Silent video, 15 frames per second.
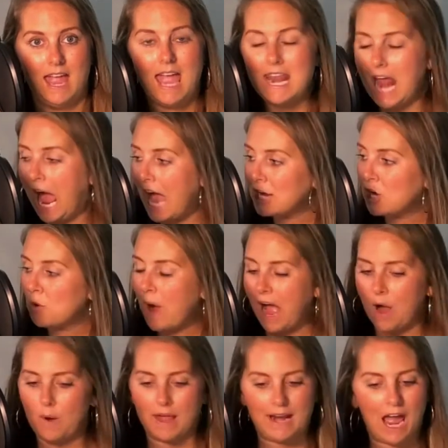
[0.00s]
And I go
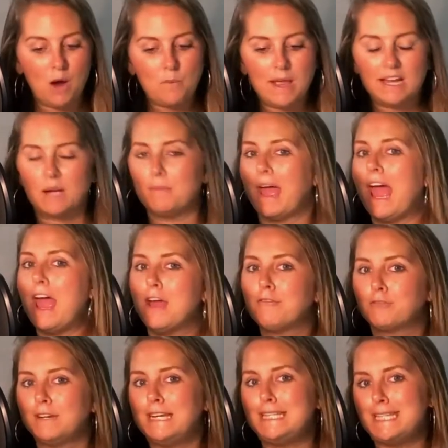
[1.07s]
out and I wake up
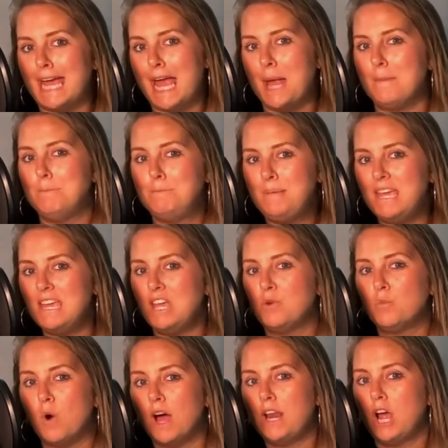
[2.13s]
every day
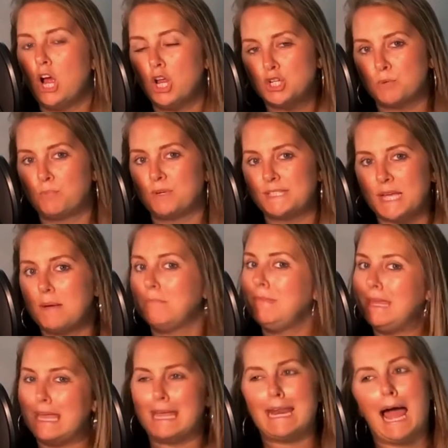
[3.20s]
being 100%
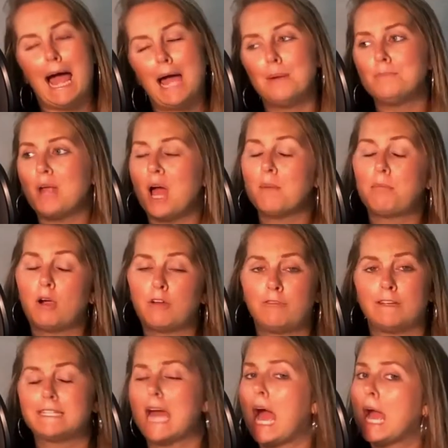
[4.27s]
me. And I'm not
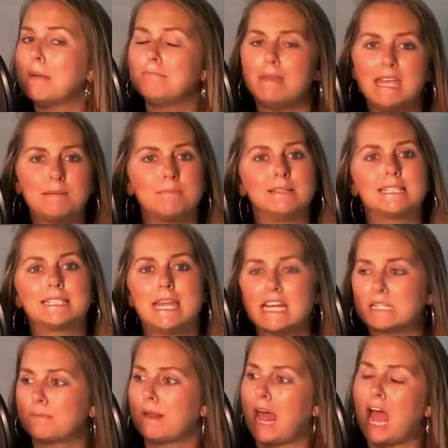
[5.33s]
perfect. I make
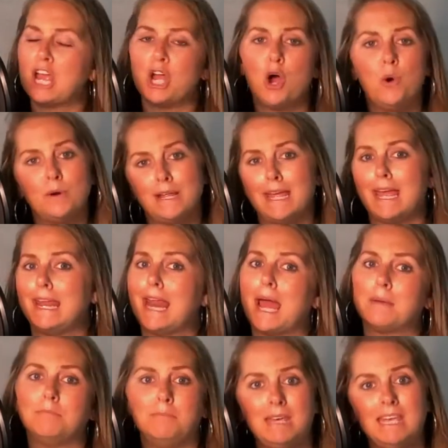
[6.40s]
mistakes, but I own it and
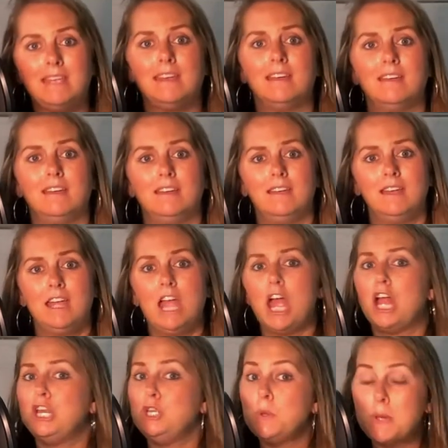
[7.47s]
I'm me.
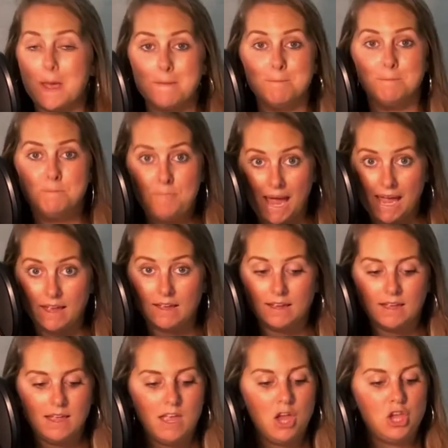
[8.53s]
And you can bet
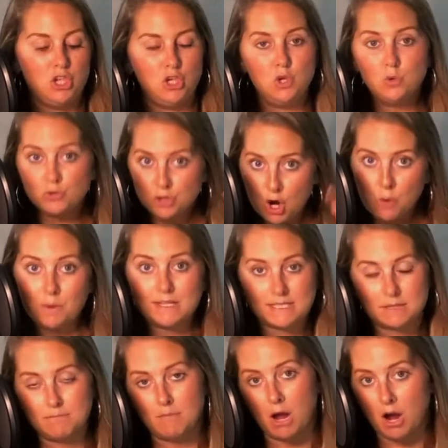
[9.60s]
you know what's
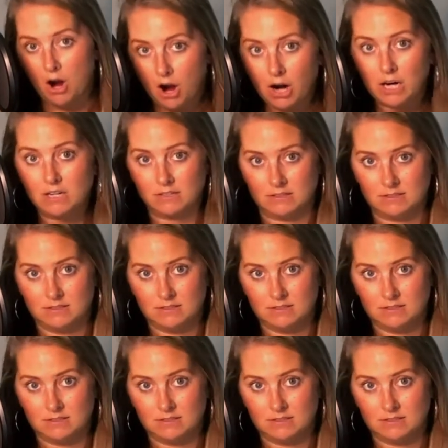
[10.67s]
in my heart.